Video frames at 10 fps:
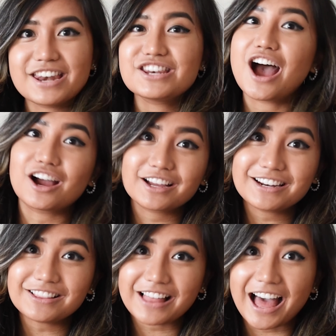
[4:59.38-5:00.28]
Not
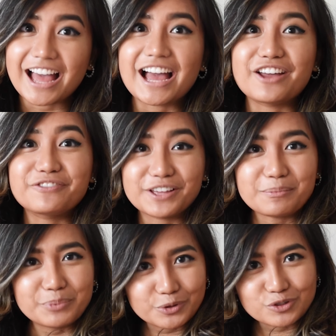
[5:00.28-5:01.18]
gonna lie, I feel
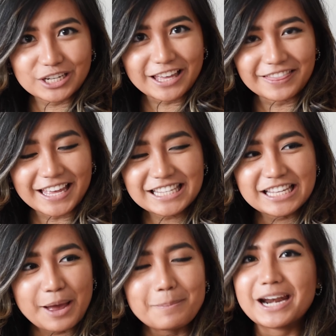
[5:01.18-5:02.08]
bougie in this,
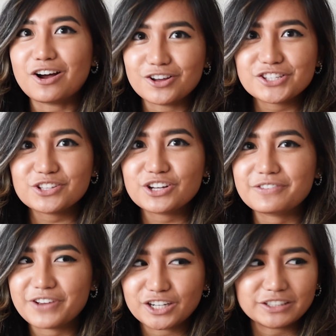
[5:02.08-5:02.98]
but I also look
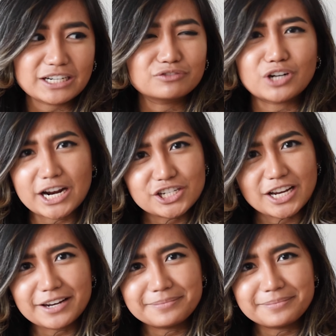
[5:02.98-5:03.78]
very Russian.